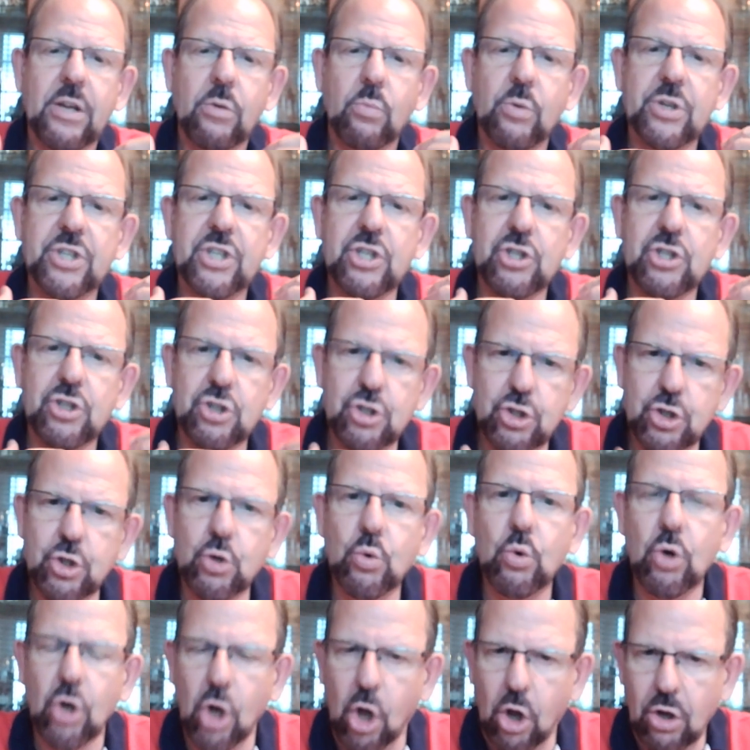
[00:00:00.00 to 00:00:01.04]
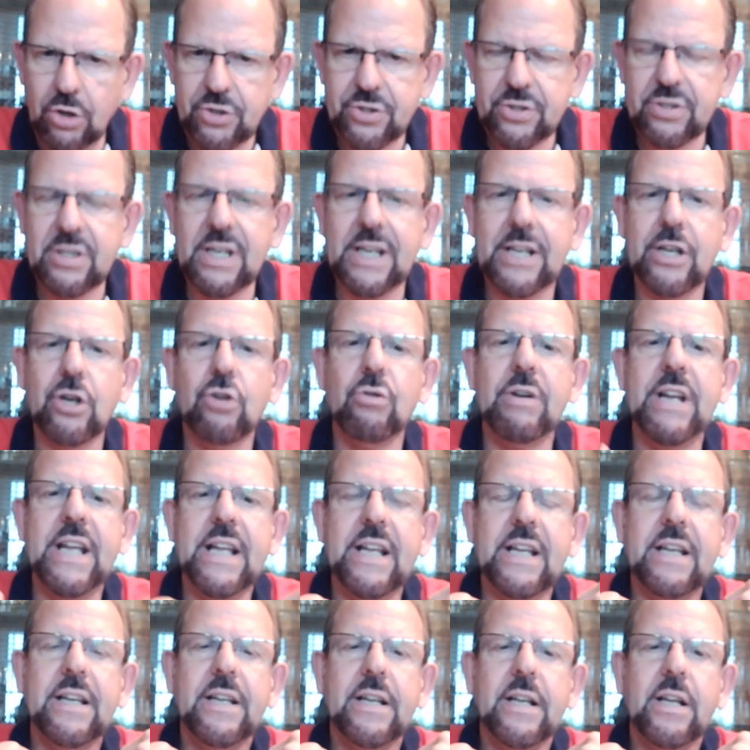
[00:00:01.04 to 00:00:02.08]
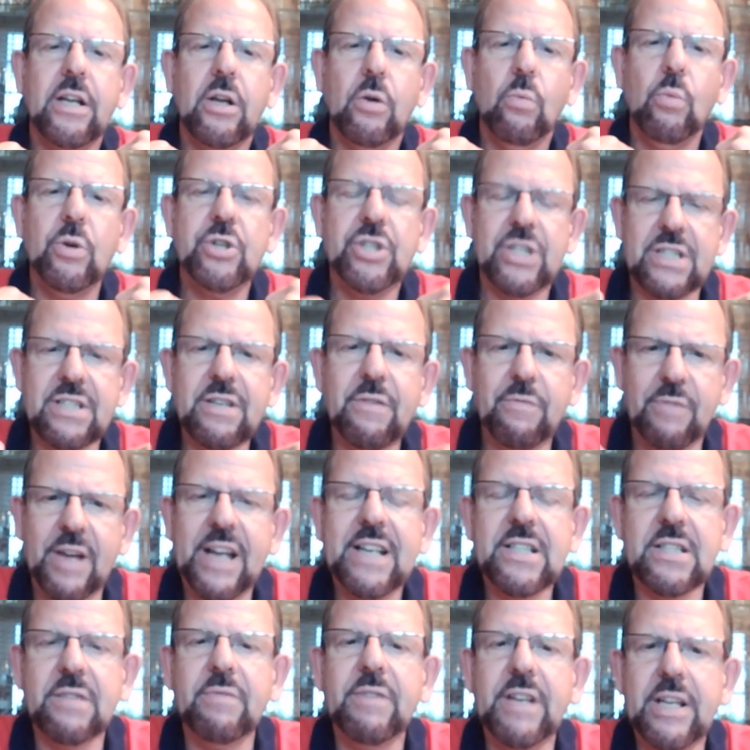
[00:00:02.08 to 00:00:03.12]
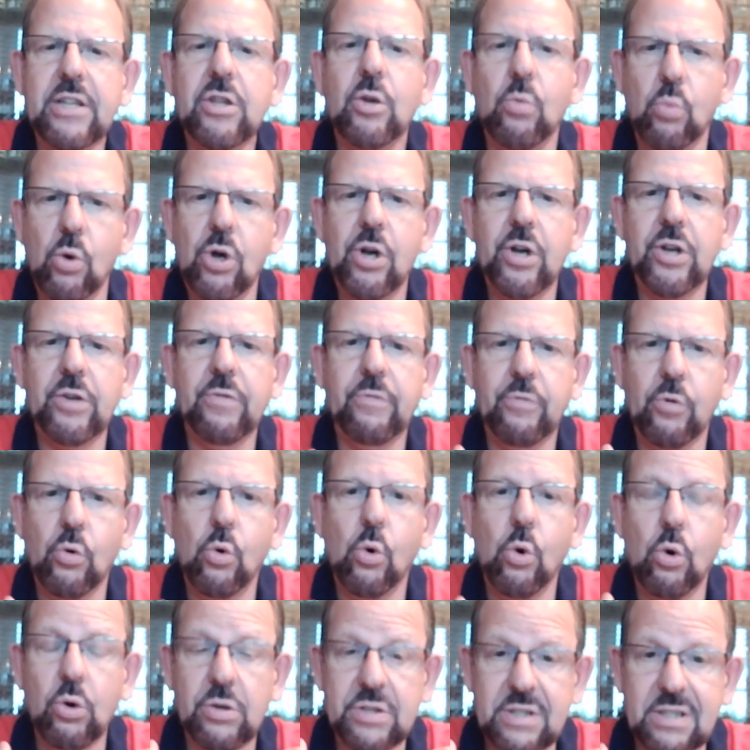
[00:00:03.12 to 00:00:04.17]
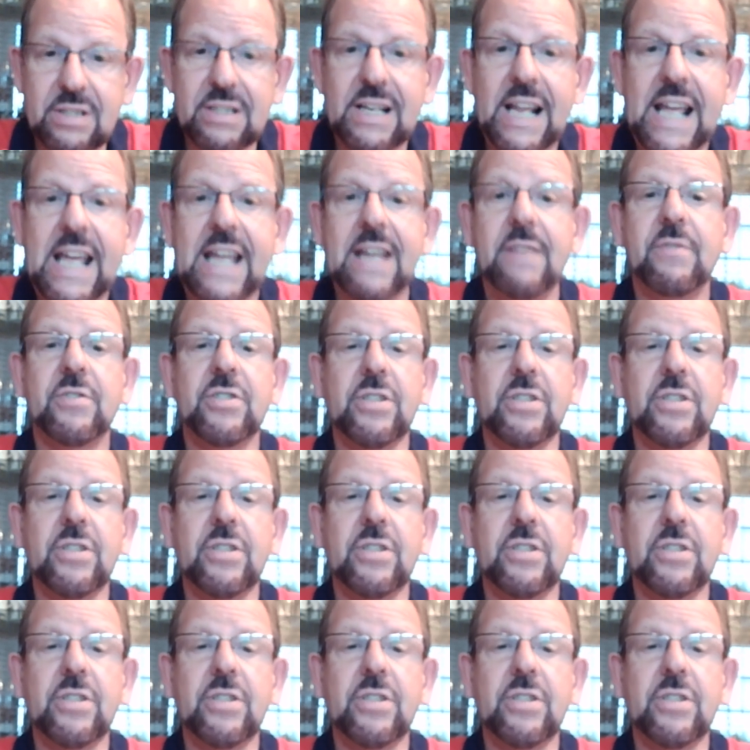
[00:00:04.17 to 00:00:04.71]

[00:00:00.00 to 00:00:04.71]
which is doulos in Greek, which is effectively the word for slave.